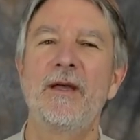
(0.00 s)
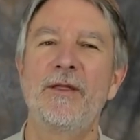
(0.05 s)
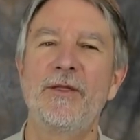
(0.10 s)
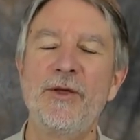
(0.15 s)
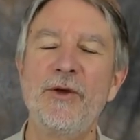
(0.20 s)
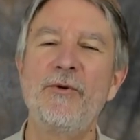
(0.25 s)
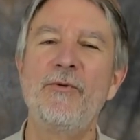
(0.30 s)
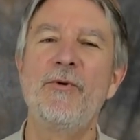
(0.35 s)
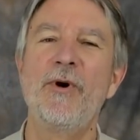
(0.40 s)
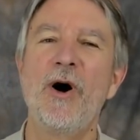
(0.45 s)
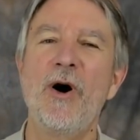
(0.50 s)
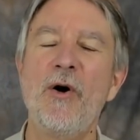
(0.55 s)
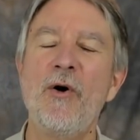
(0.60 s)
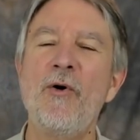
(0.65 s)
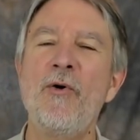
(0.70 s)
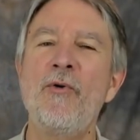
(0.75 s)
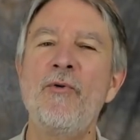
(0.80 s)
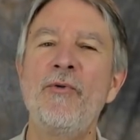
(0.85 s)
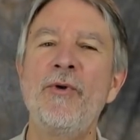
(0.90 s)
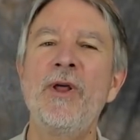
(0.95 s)
You
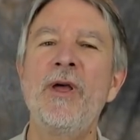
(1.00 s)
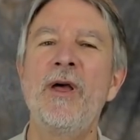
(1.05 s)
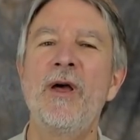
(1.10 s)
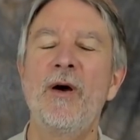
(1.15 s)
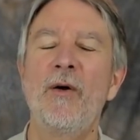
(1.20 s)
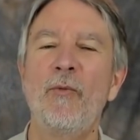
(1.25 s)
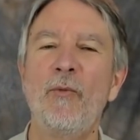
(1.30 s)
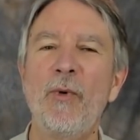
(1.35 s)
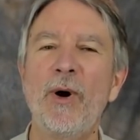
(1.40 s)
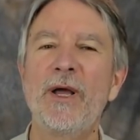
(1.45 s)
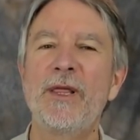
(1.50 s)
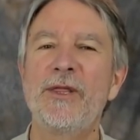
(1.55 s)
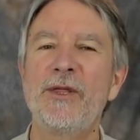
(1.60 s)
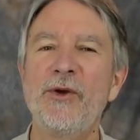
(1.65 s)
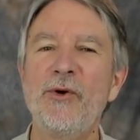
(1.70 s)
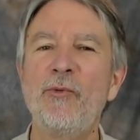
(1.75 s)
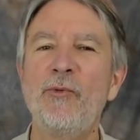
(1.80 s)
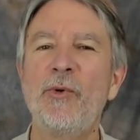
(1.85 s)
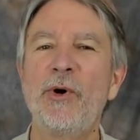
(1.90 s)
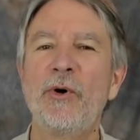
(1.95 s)
own what
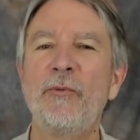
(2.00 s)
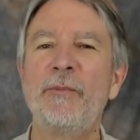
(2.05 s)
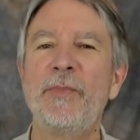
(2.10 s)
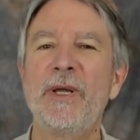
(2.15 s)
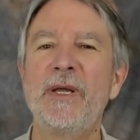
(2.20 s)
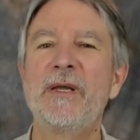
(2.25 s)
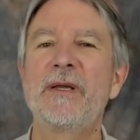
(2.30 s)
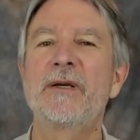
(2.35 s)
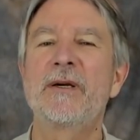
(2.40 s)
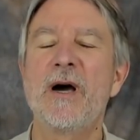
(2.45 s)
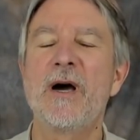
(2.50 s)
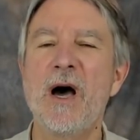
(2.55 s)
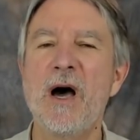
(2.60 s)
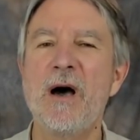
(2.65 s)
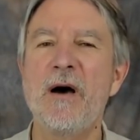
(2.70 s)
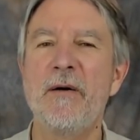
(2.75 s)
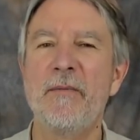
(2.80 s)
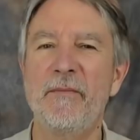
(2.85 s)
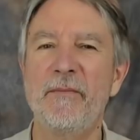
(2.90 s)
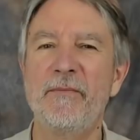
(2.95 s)
you will
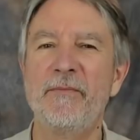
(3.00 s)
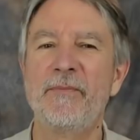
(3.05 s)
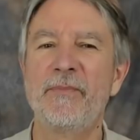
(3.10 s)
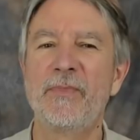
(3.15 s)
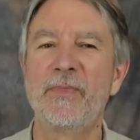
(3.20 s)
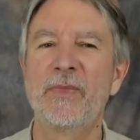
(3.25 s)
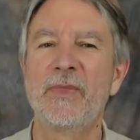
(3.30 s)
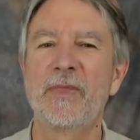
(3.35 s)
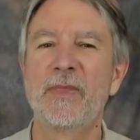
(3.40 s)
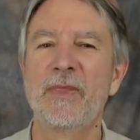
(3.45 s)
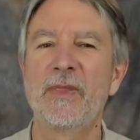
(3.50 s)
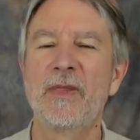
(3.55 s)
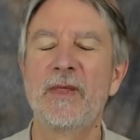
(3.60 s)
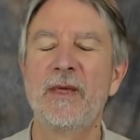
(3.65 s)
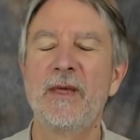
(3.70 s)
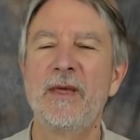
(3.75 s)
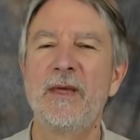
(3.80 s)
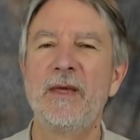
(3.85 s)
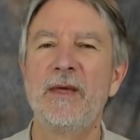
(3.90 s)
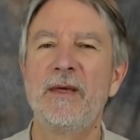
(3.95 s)
become
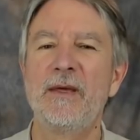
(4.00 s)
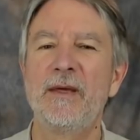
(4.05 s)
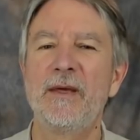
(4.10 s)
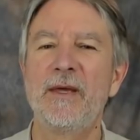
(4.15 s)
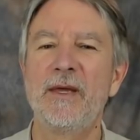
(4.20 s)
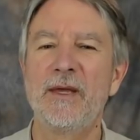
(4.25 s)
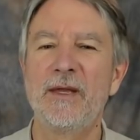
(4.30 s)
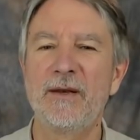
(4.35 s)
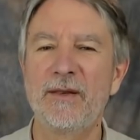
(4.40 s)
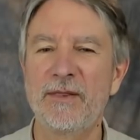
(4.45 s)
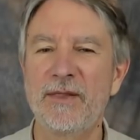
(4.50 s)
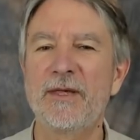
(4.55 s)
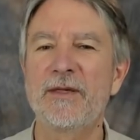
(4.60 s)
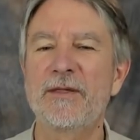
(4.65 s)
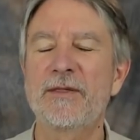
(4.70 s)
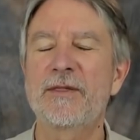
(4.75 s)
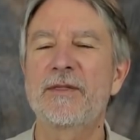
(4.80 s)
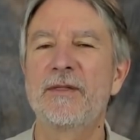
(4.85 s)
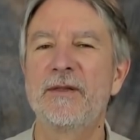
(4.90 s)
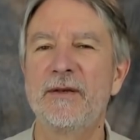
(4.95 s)
in
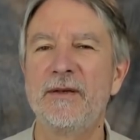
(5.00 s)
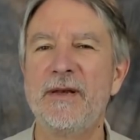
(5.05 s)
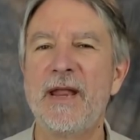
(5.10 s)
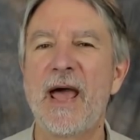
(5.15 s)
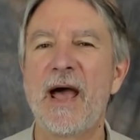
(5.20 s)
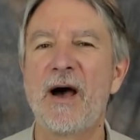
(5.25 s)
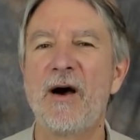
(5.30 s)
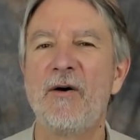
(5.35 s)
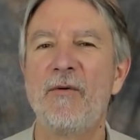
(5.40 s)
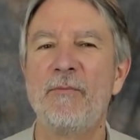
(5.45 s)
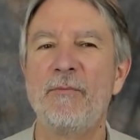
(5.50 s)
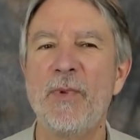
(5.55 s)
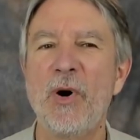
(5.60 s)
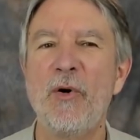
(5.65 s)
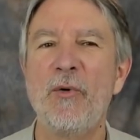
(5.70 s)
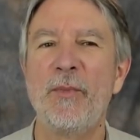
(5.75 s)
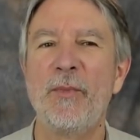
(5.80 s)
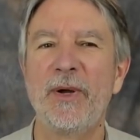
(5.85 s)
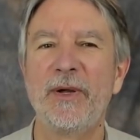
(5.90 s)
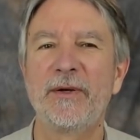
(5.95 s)
this now
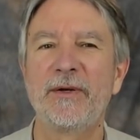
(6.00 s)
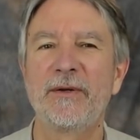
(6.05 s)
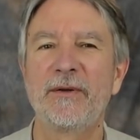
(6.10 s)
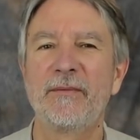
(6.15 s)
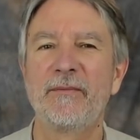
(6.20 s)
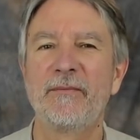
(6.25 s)
moment.